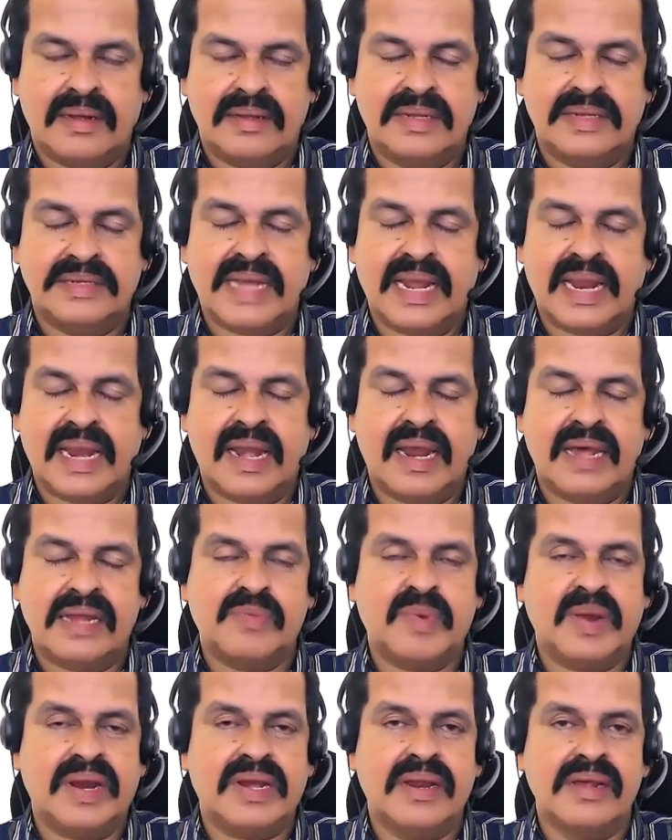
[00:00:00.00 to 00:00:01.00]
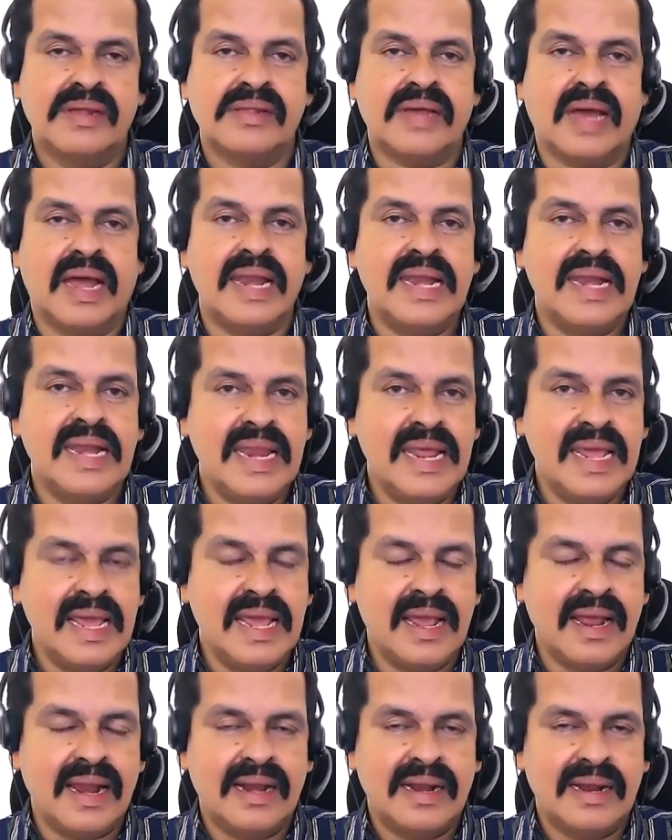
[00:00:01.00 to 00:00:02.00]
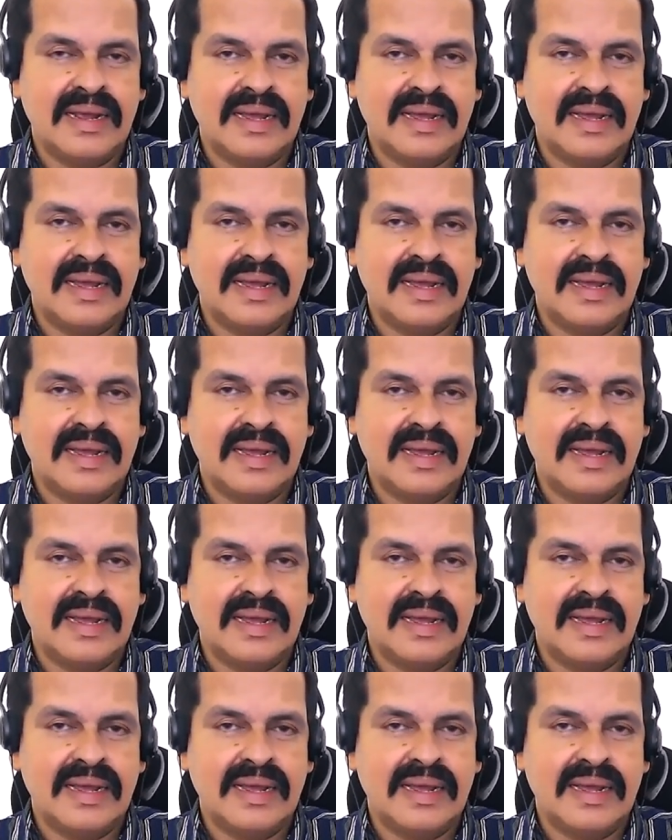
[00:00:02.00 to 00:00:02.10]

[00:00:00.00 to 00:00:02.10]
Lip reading: The second aspect is legal.